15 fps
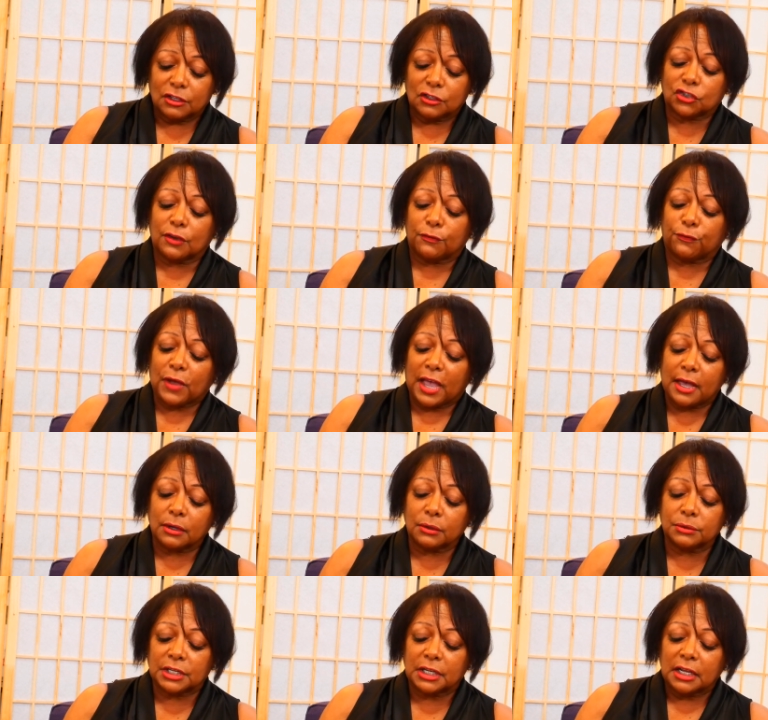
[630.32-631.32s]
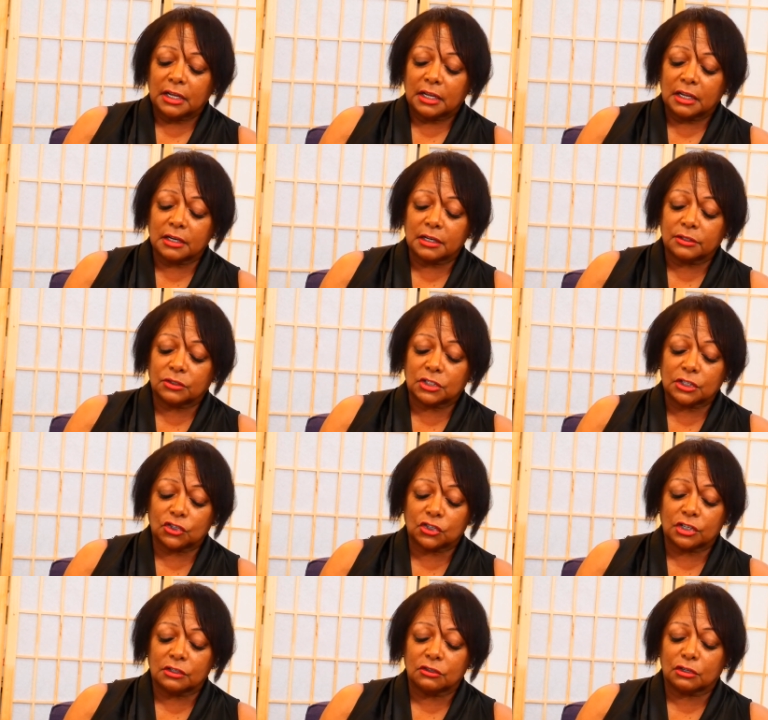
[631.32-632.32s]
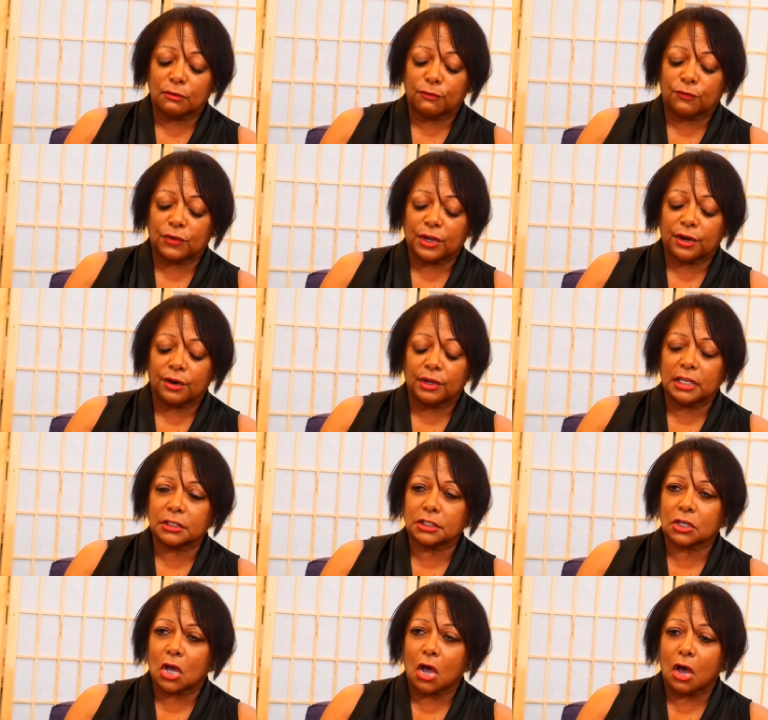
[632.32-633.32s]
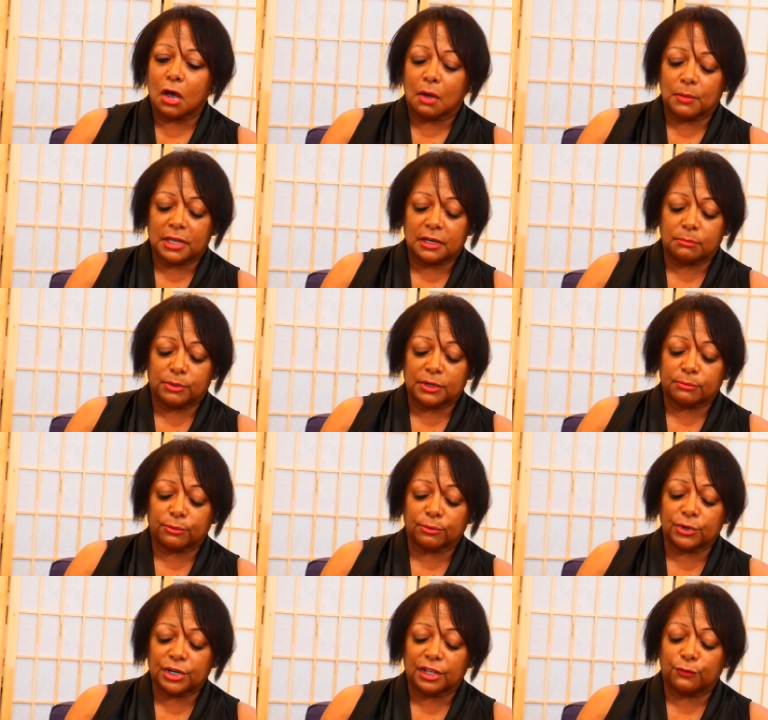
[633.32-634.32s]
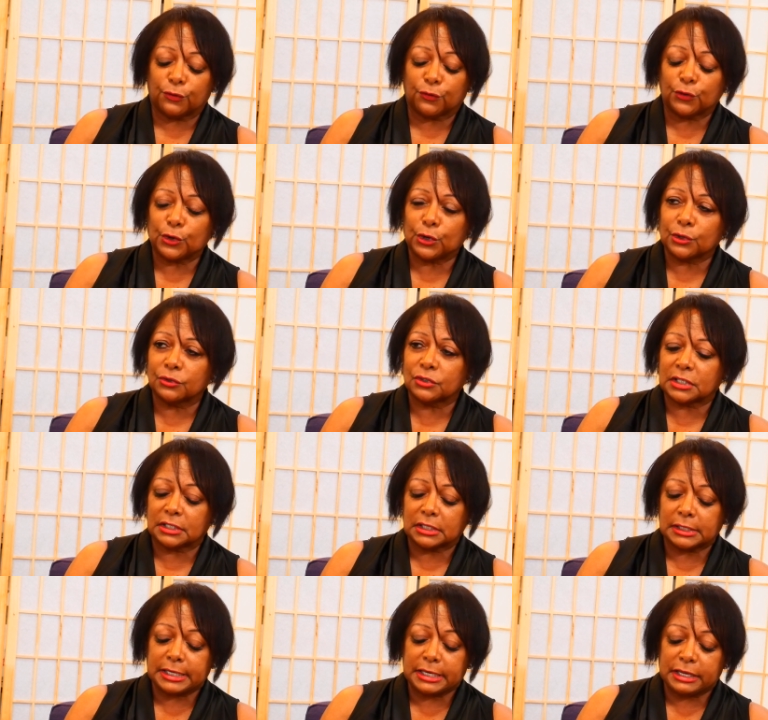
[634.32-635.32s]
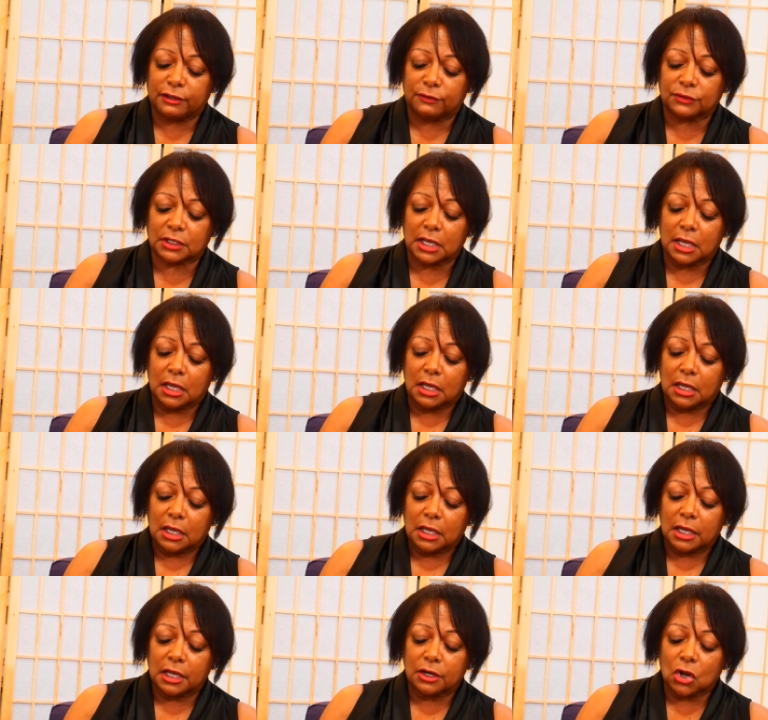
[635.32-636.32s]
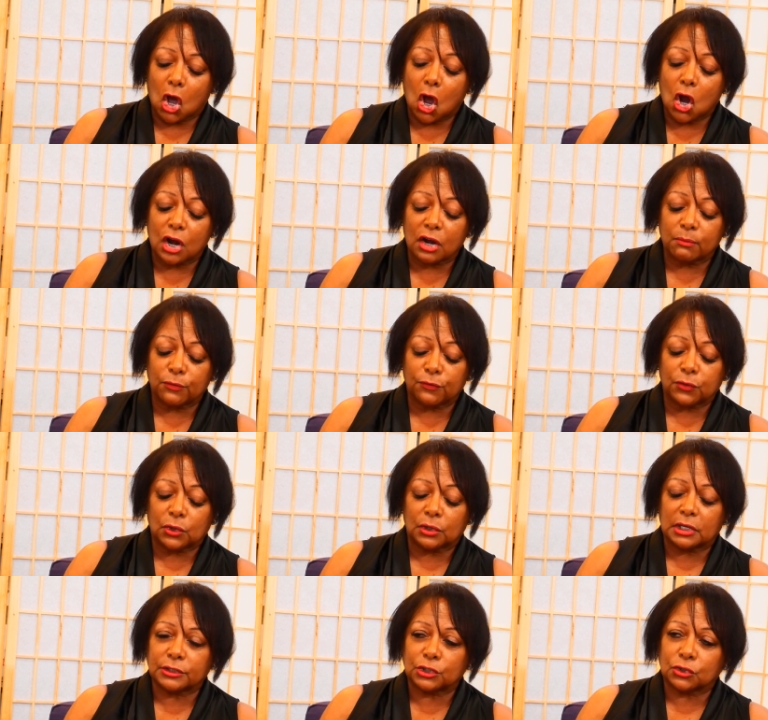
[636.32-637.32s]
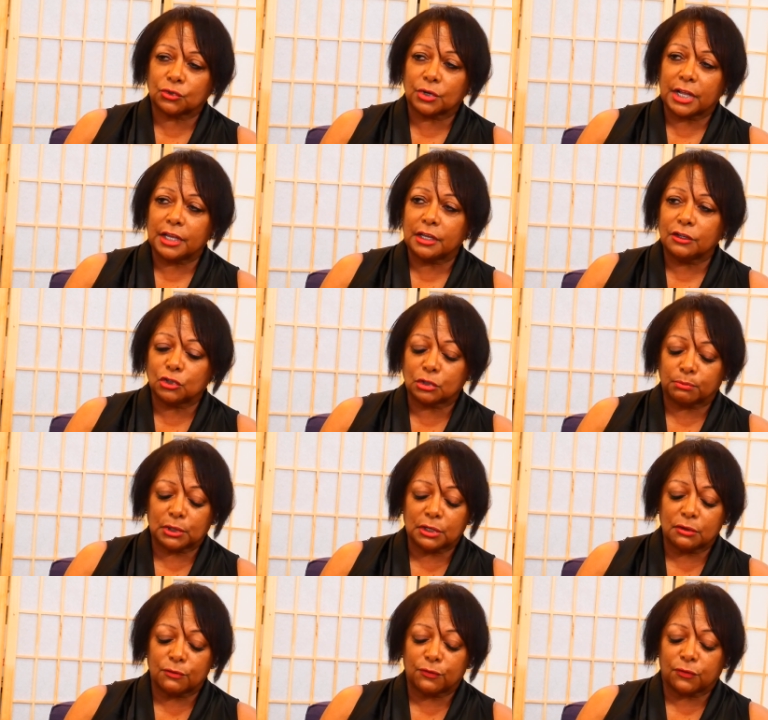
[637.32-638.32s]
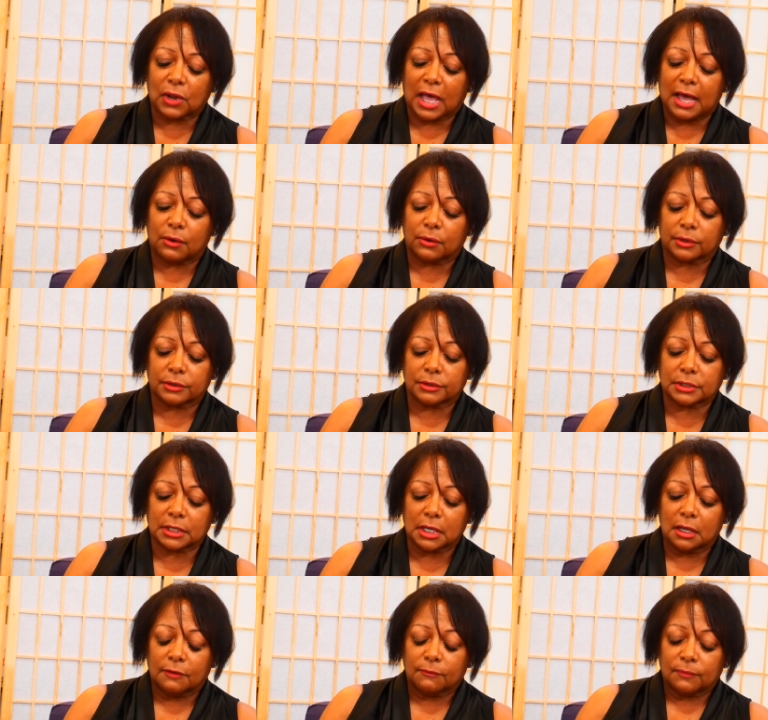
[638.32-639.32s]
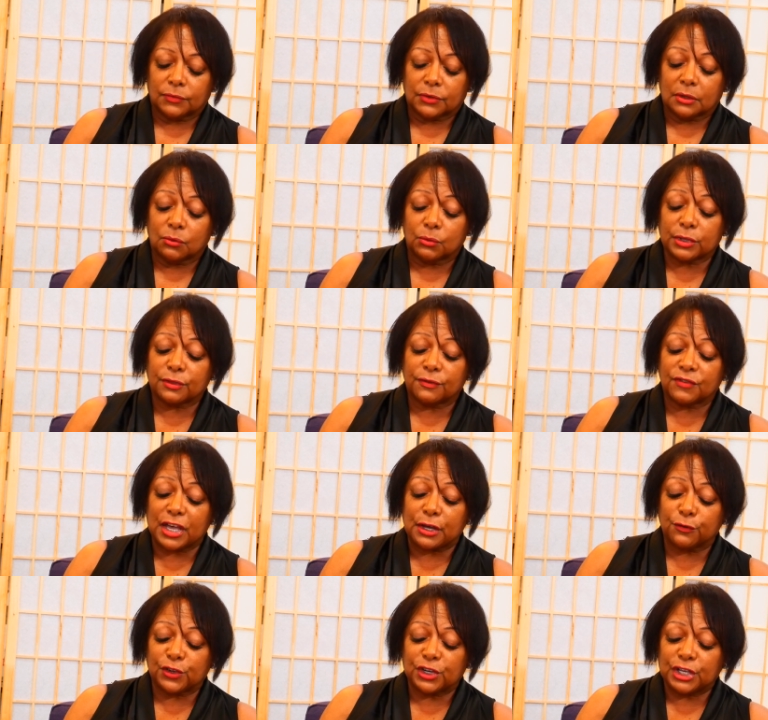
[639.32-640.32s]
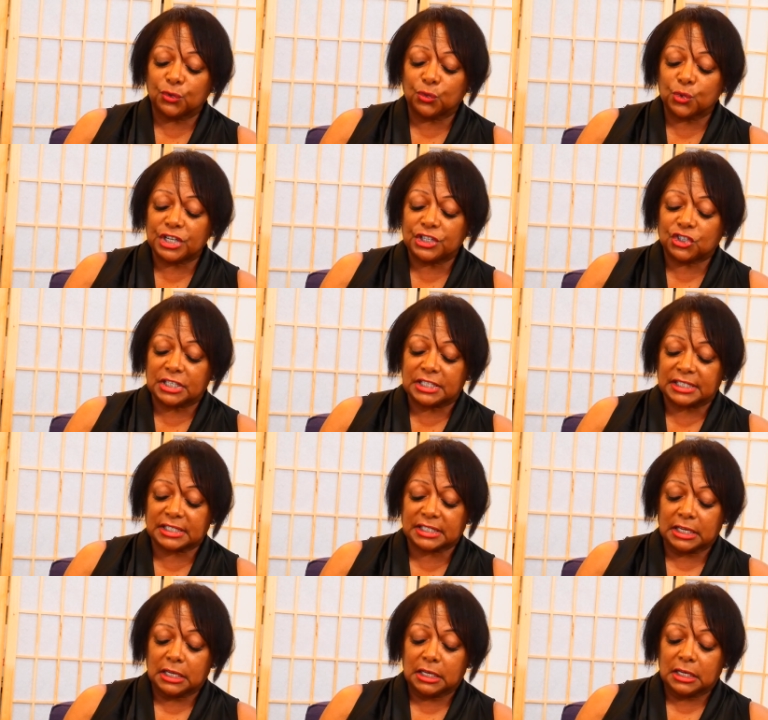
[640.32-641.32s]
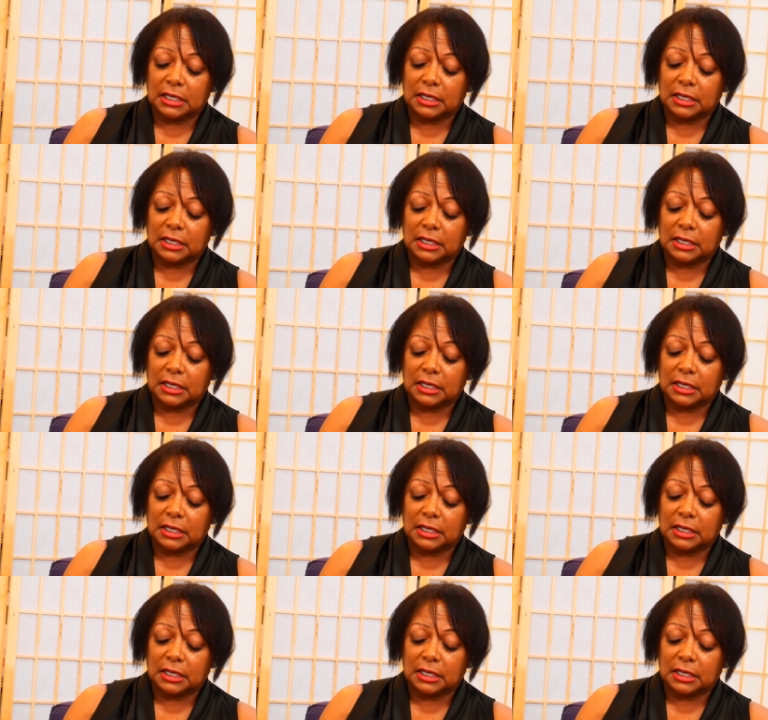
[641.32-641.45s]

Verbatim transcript: She found, in addition to various common but pretty ferns and leaves, an armful of strange blue flowers with velvety ridges